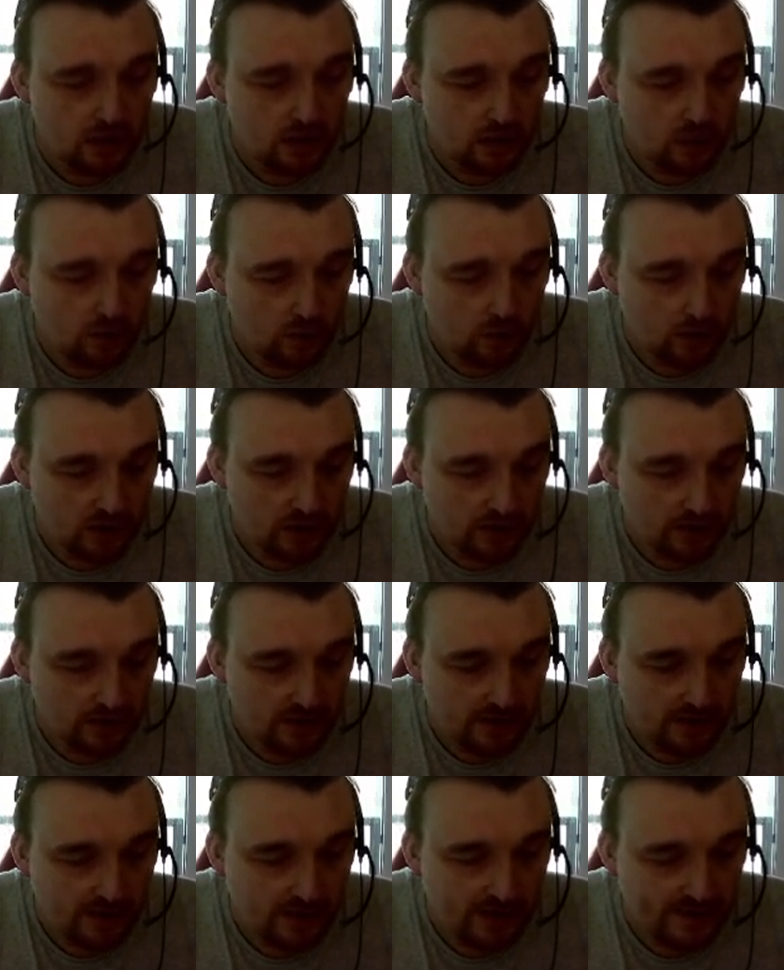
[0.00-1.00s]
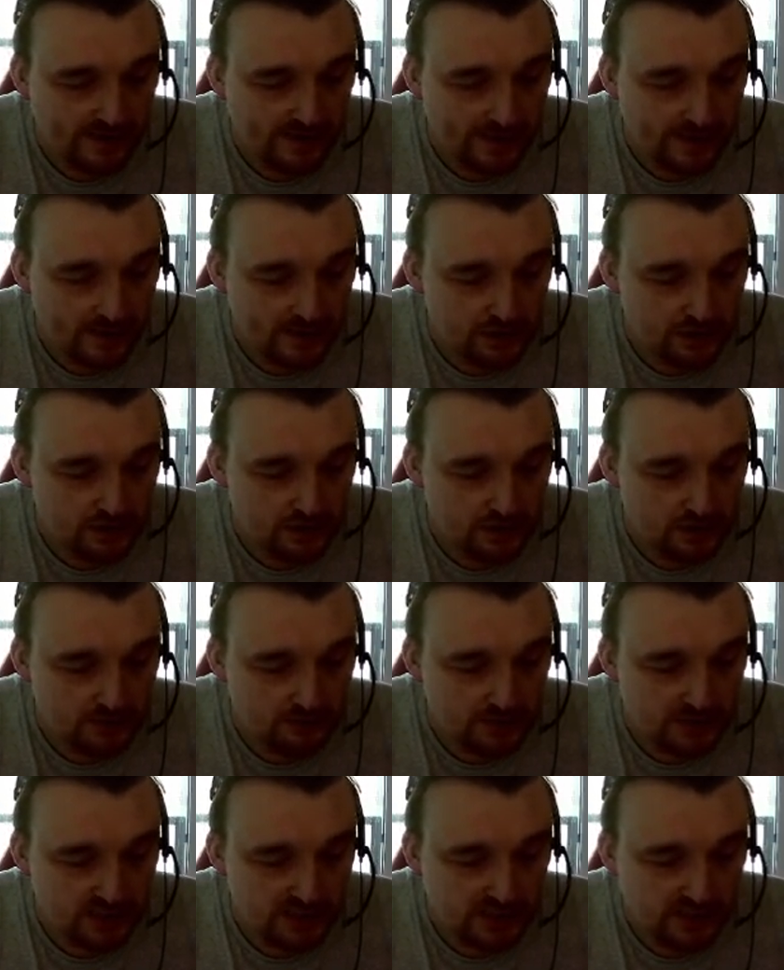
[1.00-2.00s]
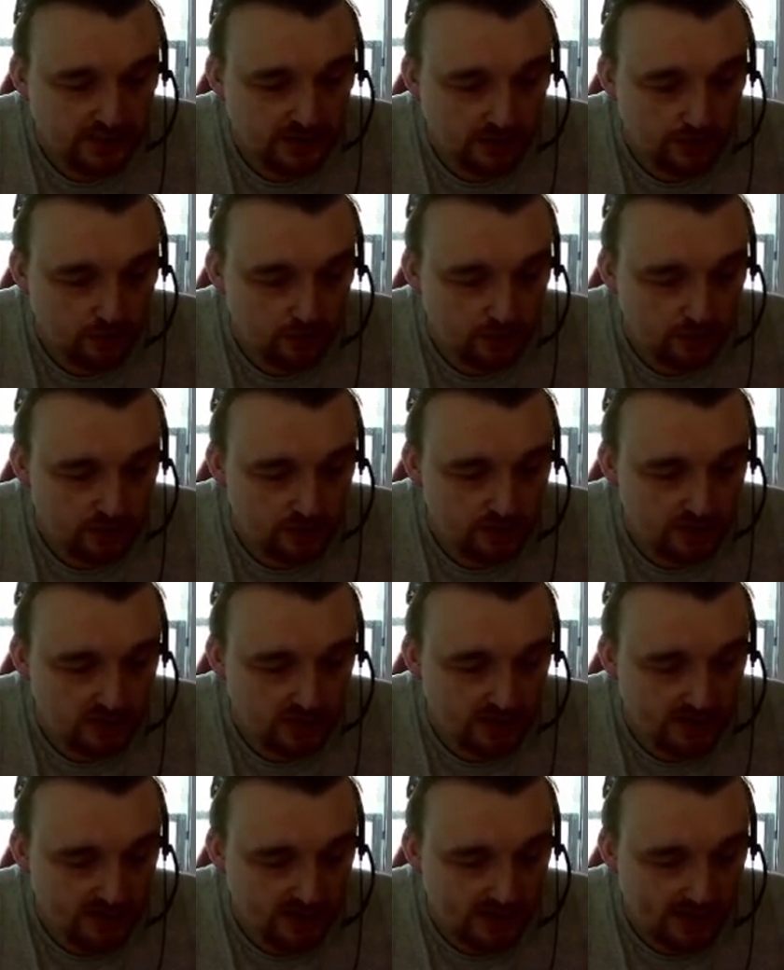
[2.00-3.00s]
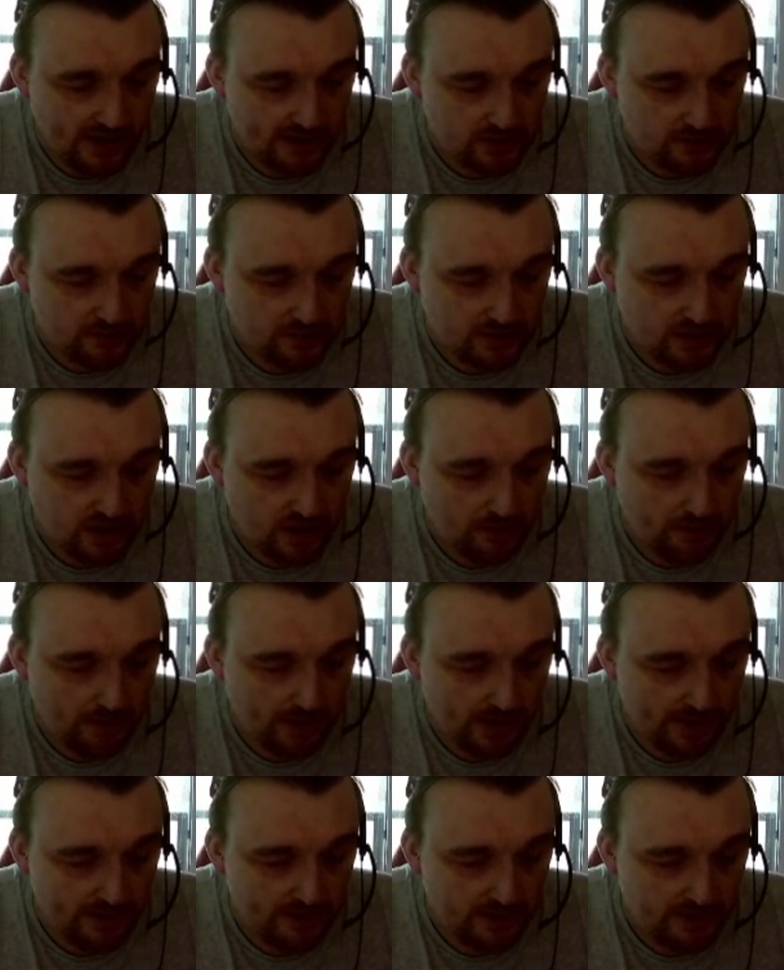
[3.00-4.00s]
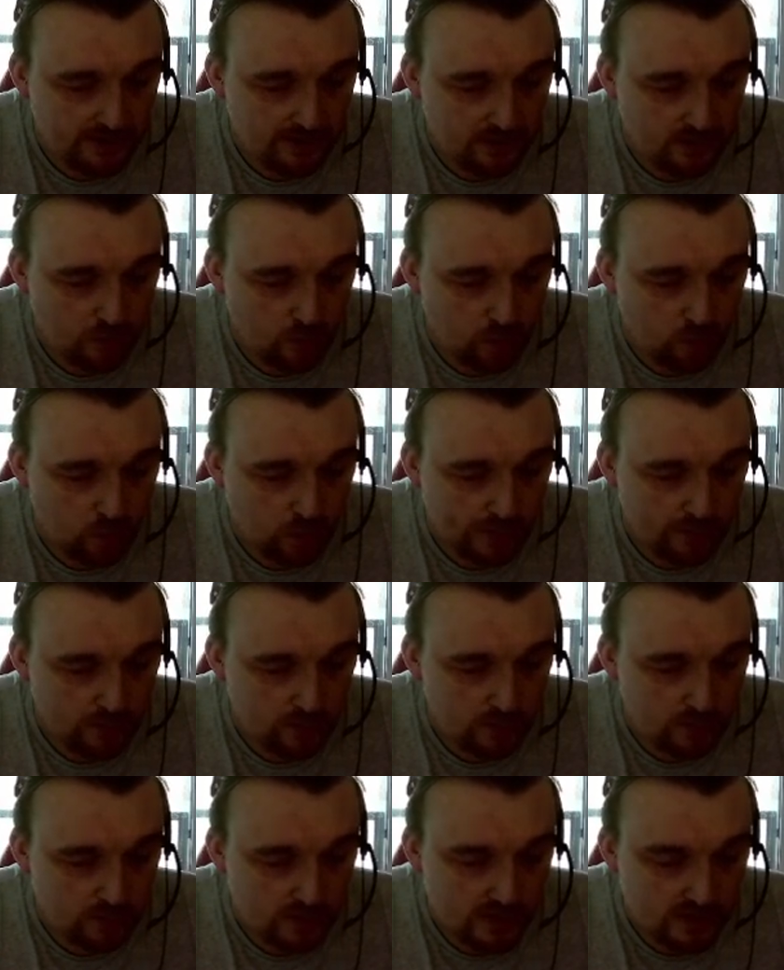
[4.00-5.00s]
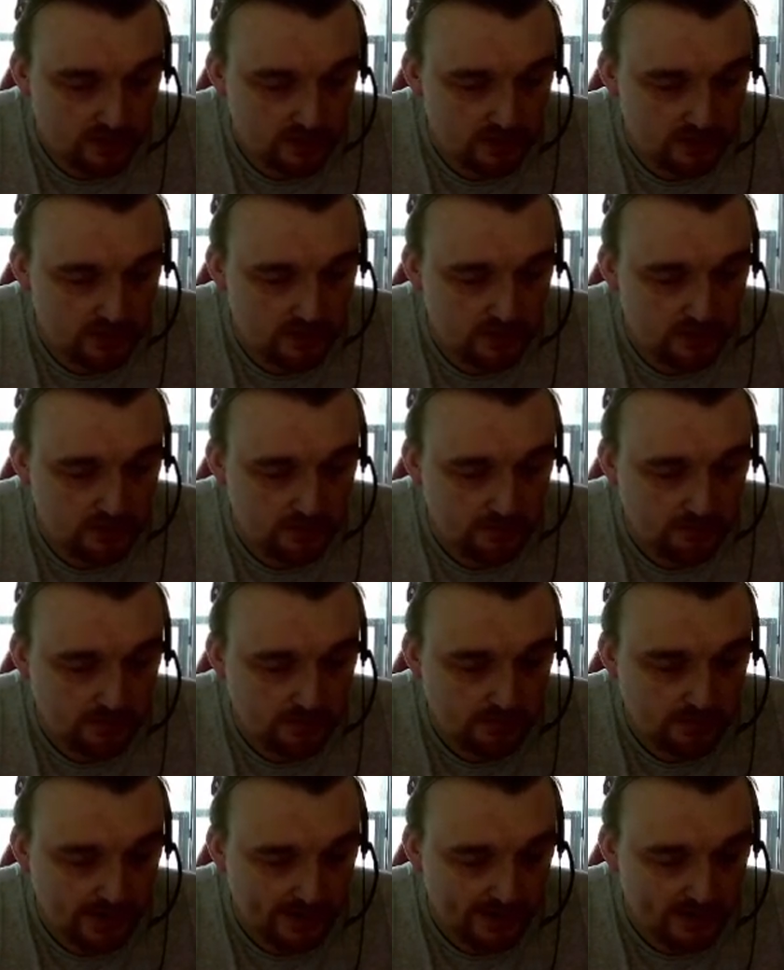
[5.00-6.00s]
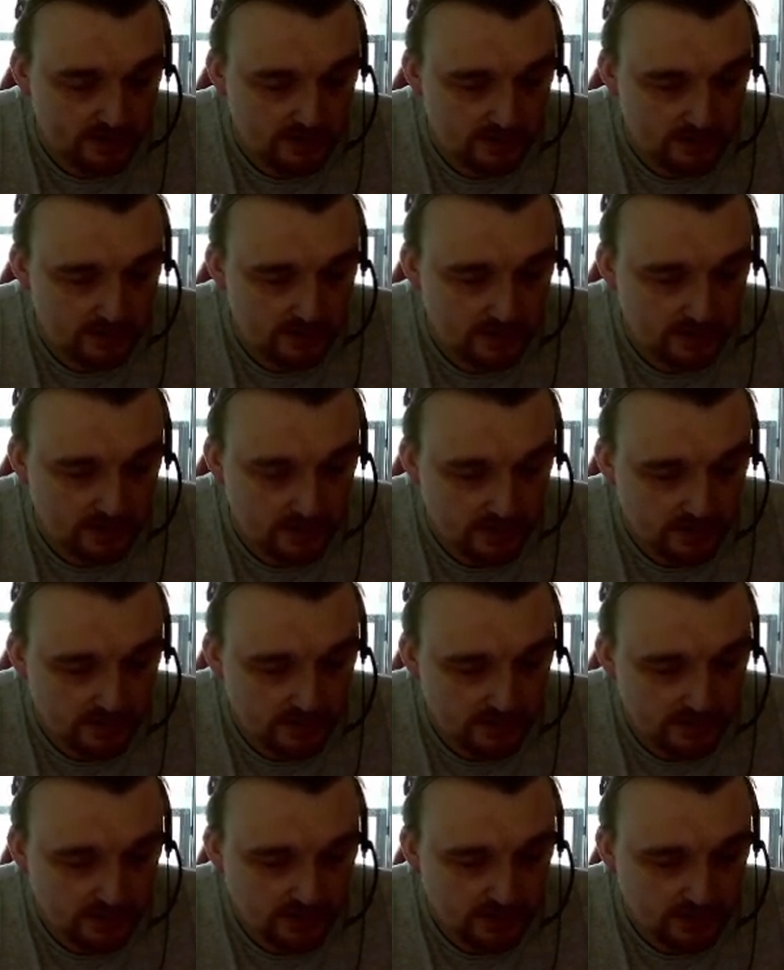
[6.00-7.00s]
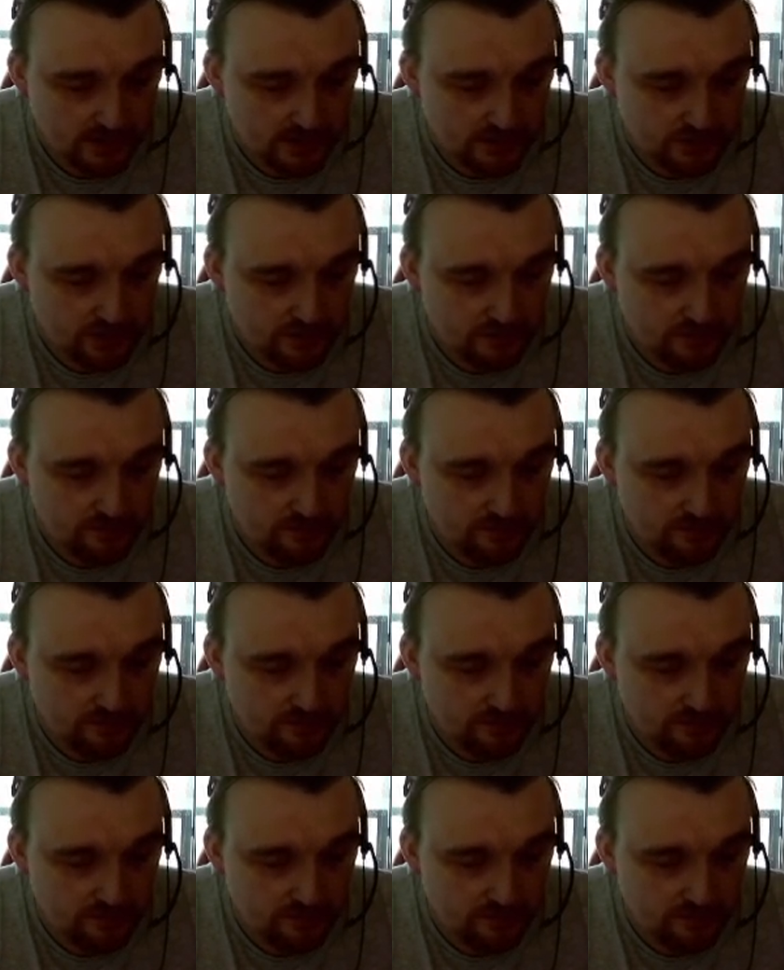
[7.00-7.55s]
longing, addiction, material goods, attachment, abandon, wildness, ecstasy, and nature.